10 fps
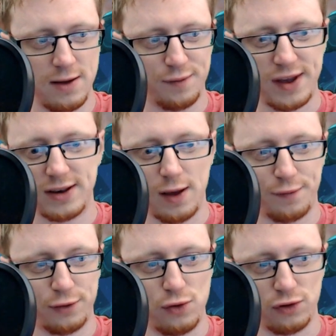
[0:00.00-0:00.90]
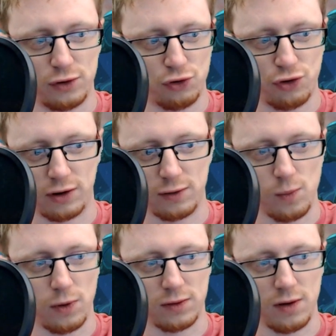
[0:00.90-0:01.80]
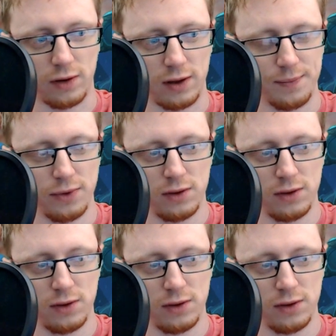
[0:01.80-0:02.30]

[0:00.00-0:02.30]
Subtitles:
Feign Death usually just triggers on one target,